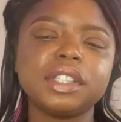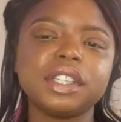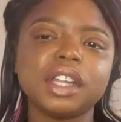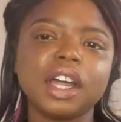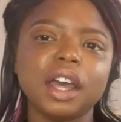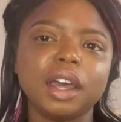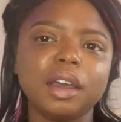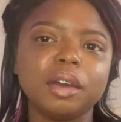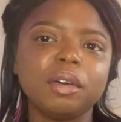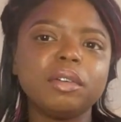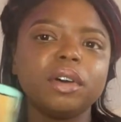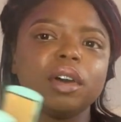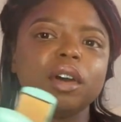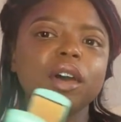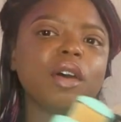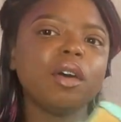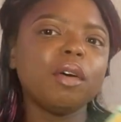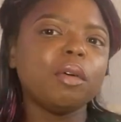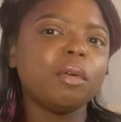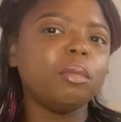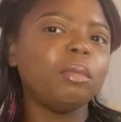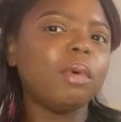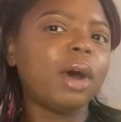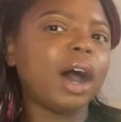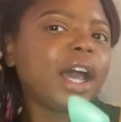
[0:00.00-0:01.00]
like,
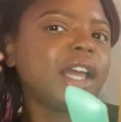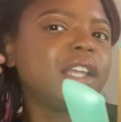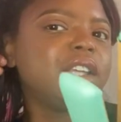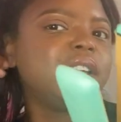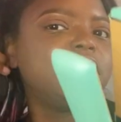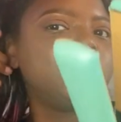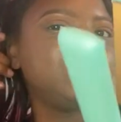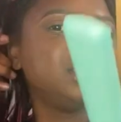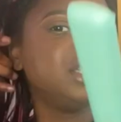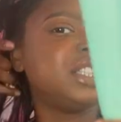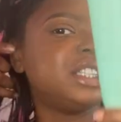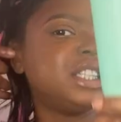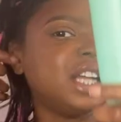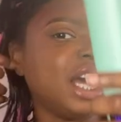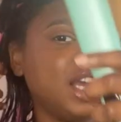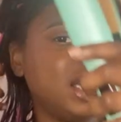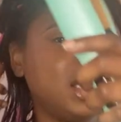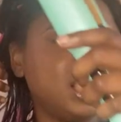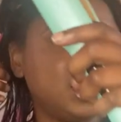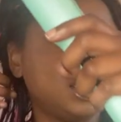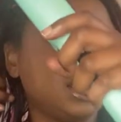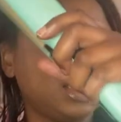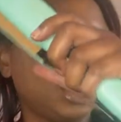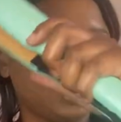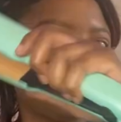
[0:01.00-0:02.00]
why you didn't say
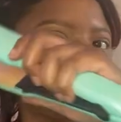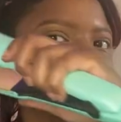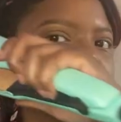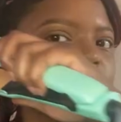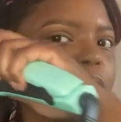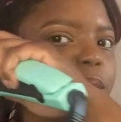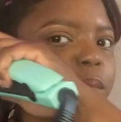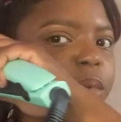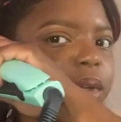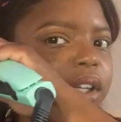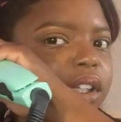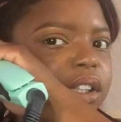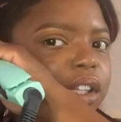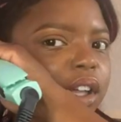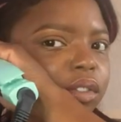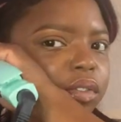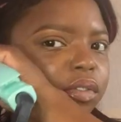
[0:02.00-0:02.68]
nothing? I was like, because